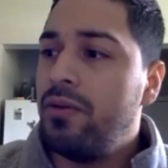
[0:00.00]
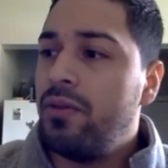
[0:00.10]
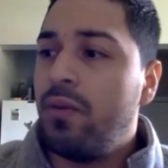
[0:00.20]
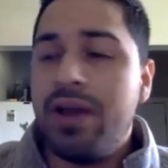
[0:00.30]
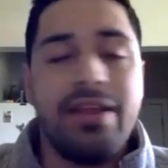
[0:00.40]

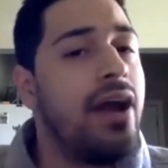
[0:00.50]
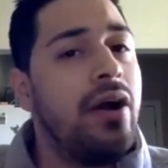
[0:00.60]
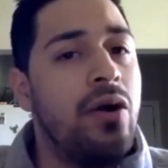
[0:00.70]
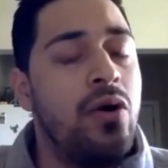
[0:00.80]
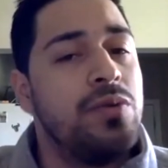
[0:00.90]
The way
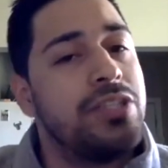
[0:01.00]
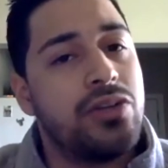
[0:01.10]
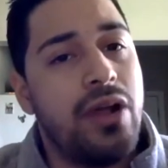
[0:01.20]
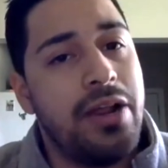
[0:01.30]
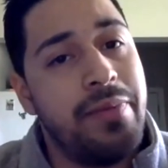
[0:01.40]
that
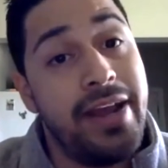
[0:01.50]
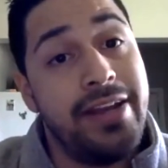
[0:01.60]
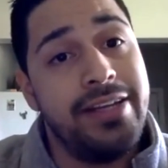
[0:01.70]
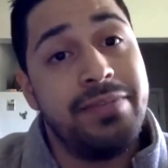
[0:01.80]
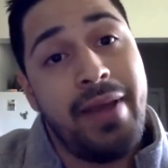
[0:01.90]

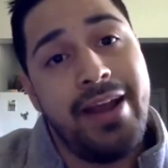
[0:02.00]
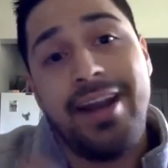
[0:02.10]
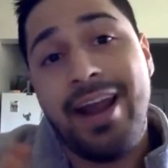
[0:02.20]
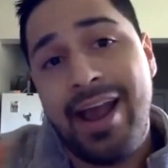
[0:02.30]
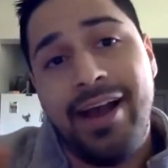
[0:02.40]
homosexuality is paid
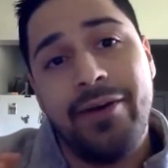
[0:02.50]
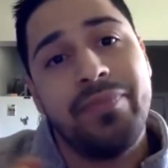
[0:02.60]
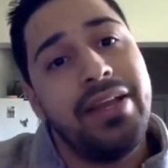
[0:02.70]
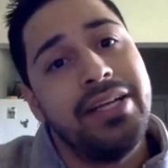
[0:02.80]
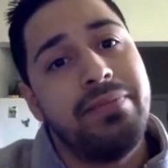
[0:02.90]
in
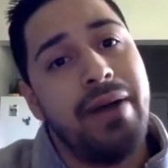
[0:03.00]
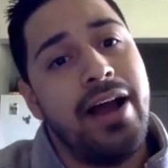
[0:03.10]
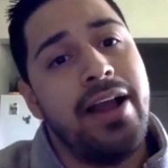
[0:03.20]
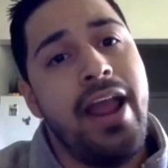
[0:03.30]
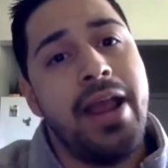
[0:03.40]
hell is
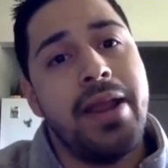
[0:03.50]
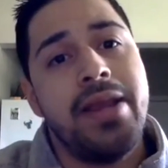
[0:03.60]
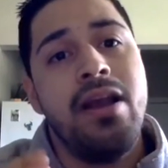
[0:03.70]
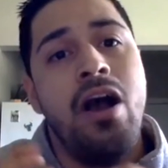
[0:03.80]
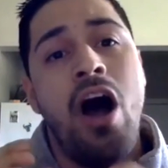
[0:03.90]
by
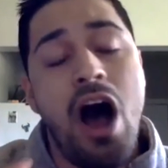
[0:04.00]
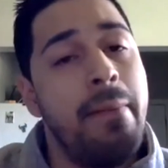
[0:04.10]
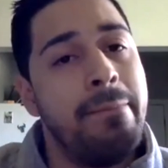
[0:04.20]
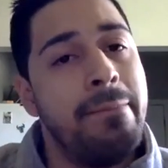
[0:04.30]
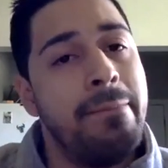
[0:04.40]
a
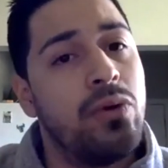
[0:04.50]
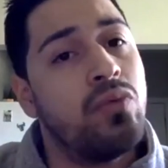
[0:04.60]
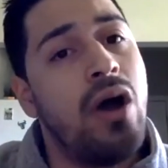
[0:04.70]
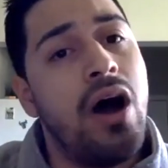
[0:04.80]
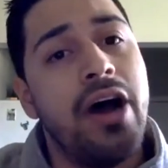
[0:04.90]
hot metal
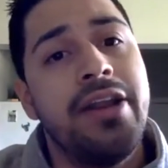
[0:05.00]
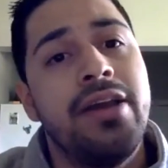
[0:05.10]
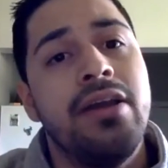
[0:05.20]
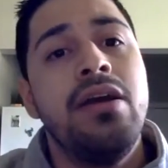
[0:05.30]
rod